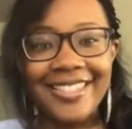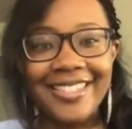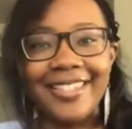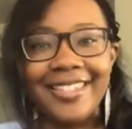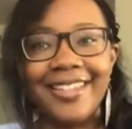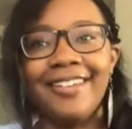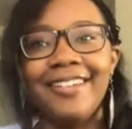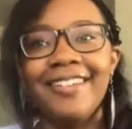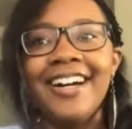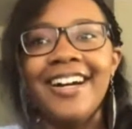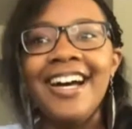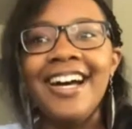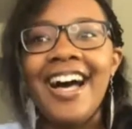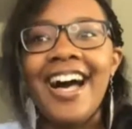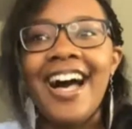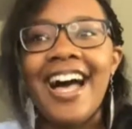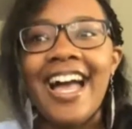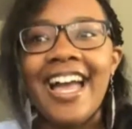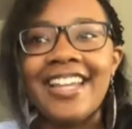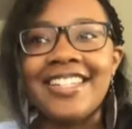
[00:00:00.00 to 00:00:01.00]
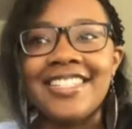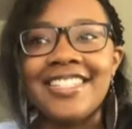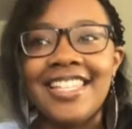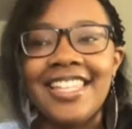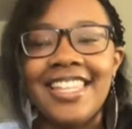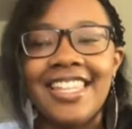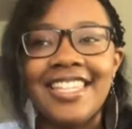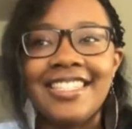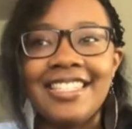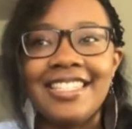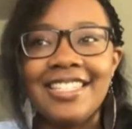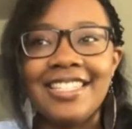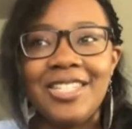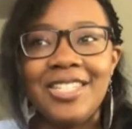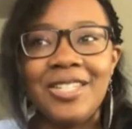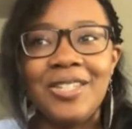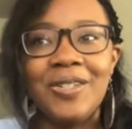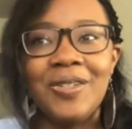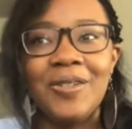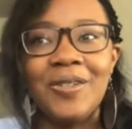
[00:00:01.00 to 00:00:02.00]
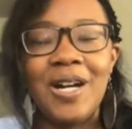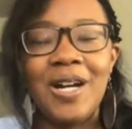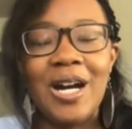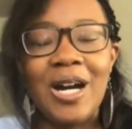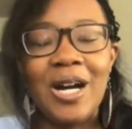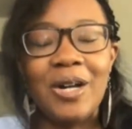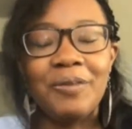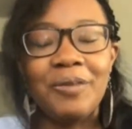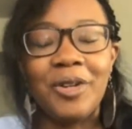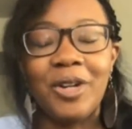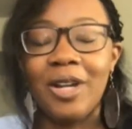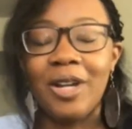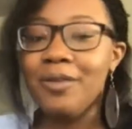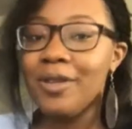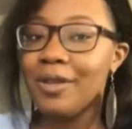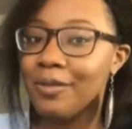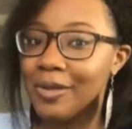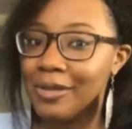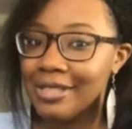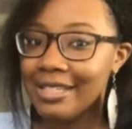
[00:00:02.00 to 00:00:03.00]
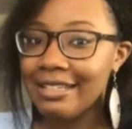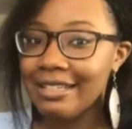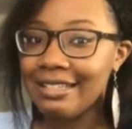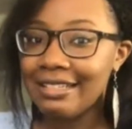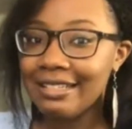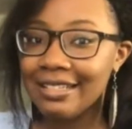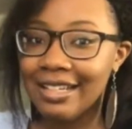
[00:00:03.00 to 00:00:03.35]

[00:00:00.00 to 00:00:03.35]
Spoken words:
So I actually listen to Caribbean music.